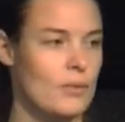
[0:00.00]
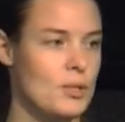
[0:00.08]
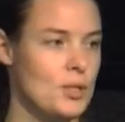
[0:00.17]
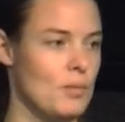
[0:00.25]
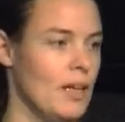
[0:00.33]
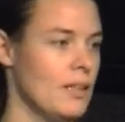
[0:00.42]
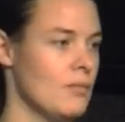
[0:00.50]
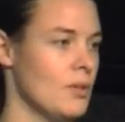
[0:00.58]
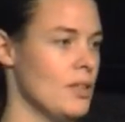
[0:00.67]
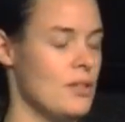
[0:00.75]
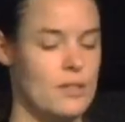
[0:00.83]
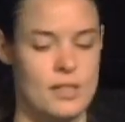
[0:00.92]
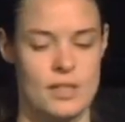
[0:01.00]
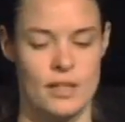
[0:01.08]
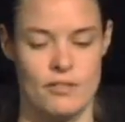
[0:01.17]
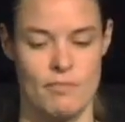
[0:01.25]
which you might want to use instead of